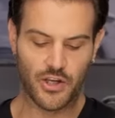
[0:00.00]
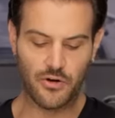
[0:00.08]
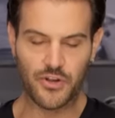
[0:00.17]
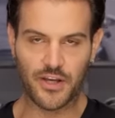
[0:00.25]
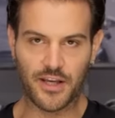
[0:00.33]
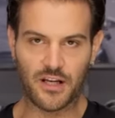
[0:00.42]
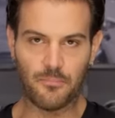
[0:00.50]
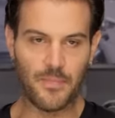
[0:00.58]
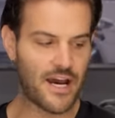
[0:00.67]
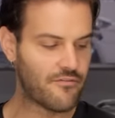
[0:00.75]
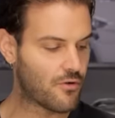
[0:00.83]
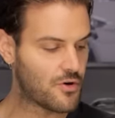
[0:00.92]
you're either gonna get a
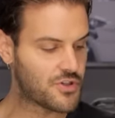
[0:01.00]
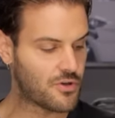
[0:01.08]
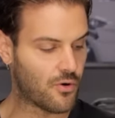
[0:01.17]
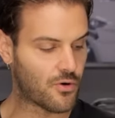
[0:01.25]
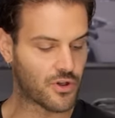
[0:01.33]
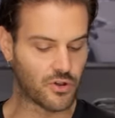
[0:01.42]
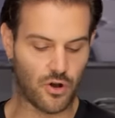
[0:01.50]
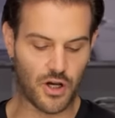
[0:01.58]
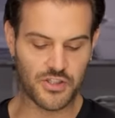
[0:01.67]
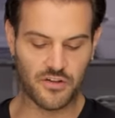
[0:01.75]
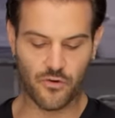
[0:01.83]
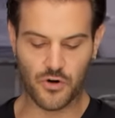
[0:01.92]
matte version or the
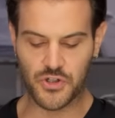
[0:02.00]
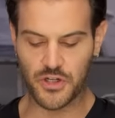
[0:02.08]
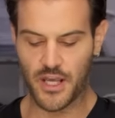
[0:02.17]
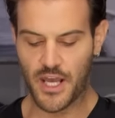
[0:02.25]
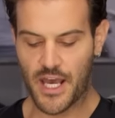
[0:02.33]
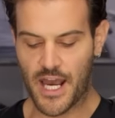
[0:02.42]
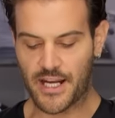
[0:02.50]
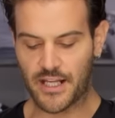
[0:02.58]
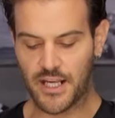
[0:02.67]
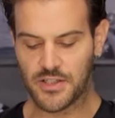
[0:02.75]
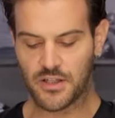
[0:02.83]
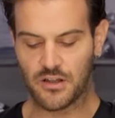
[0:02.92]
glossy version, and
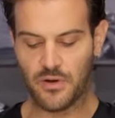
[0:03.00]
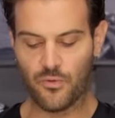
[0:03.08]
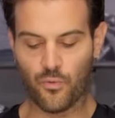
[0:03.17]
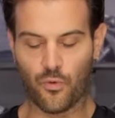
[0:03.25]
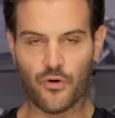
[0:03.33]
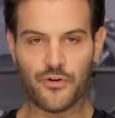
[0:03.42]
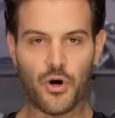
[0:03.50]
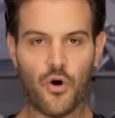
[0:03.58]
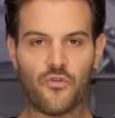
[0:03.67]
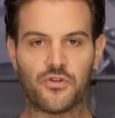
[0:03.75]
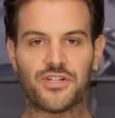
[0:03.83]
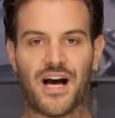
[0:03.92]
it is going to be worn
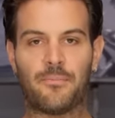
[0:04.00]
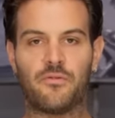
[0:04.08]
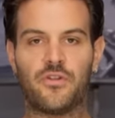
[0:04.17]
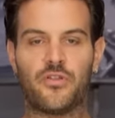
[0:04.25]
over top of